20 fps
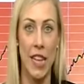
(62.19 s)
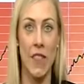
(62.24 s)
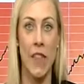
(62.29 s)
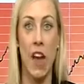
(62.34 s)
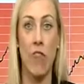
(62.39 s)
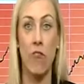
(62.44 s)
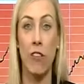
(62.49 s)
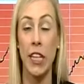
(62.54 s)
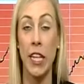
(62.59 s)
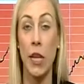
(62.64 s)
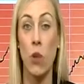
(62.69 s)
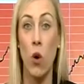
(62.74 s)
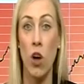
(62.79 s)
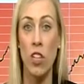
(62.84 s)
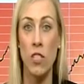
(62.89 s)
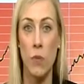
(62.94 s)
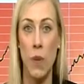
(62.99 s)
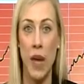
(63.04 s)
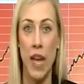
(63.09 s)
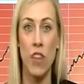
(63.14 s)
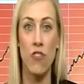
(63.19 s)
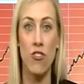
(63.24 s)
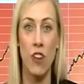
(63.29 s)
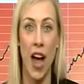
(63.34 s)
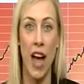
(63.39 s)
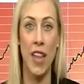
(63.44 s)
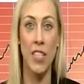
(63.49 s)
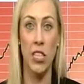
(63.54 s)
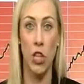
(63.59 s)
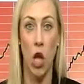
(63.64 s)
And that really was being
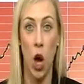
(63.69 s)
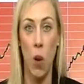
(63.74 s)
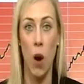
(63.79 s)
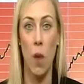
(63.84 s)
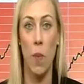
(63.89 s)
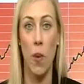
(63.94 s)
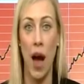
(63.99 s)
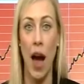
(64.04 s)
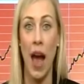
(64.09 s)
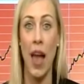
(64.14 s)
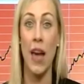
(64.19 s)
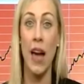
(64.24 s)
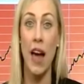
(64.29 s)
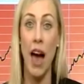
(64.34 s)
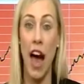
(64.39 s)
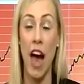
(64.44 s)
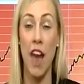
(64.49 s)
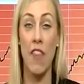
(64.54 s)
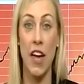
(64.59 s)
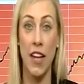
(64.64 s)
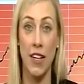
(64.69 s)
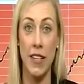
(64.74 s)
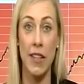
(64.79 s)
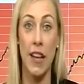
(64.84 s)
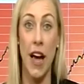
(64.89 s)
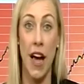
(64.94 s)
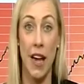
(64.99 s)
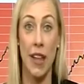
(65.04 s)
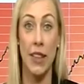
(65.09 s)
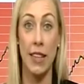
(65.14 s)
dragged lower by that
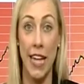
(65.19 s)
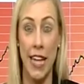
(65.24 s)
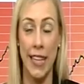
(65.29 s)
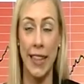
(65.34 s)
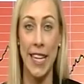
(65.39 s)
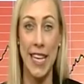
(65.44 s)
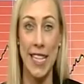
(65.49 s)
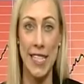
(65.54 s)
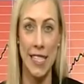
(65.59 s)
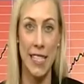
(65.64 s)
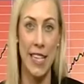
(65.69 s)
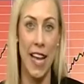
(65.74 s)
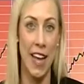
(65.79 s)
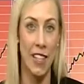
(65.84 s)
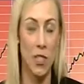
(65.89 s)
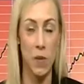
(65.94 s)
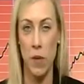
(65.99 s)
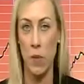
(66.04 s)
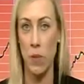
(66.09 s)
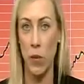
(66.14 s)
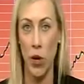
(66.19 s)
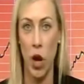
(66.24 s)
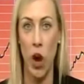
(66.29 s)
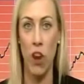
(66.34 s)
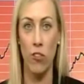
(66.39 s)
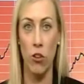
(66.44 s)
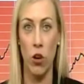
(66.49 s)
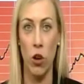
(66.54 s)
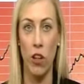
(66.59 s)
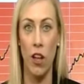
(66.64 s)
Lend-Lease announcement. But
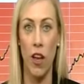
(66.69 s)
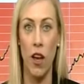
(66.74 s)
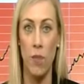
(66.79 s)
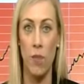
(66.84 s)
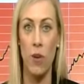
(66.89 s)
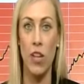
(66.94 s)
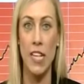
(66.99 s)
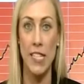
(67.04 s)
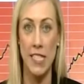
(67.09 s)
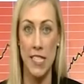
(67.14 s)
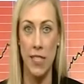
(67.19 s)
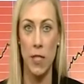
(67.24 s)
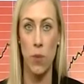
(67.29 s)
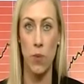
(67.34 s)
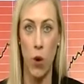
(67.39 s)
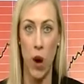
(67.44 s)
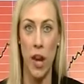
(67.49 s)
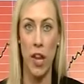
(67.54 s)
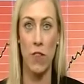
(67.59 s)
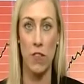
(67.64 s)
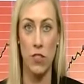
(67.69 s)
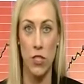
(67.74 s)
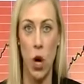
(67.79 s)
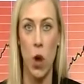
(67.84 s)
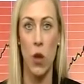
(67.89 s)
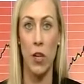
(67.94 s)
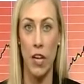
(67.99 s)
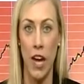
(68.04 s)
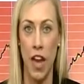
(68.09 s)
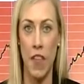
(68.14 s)
overall, a pretty disappointing
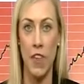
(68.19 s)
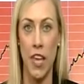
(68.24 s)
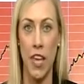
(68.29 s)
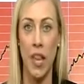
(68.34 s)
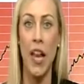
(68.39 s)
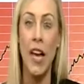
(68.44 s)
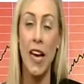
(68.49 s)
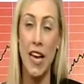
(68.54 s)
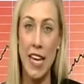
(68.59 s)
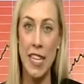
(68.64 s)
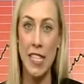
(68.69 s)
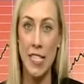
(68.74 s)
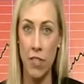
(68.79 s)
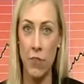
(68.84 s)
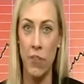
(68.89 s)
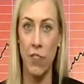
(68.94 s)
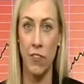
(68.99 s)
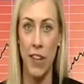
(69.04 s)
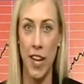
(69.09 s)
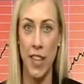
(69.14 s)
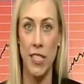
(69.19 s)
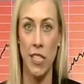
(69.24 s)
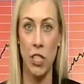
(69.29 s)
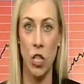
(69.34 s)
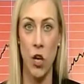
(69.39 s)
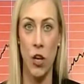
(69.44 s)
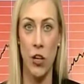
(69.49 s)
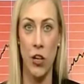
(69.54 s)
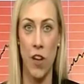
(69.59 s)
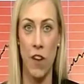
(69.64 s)
result, and I think it did reflect a
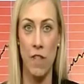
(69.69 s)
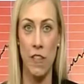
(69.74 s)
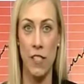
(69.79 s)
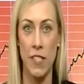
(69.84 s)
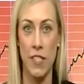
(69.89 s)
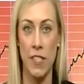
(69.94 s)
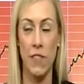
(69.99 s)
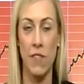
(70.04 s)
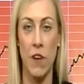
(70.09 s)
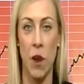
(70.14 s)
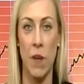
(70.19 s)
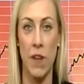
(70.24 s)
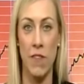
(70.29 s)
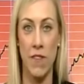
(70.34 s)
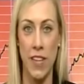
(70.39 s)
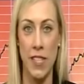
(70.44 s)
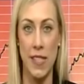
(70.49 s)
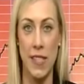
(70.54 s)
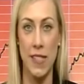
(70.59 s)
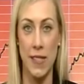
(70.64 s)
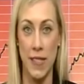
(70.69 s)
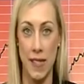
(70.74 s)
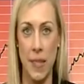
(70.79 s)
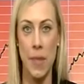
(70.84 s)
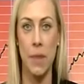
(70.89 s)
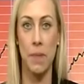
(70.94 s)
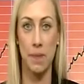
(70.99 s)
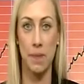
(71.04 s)
lot of nervousness from investors.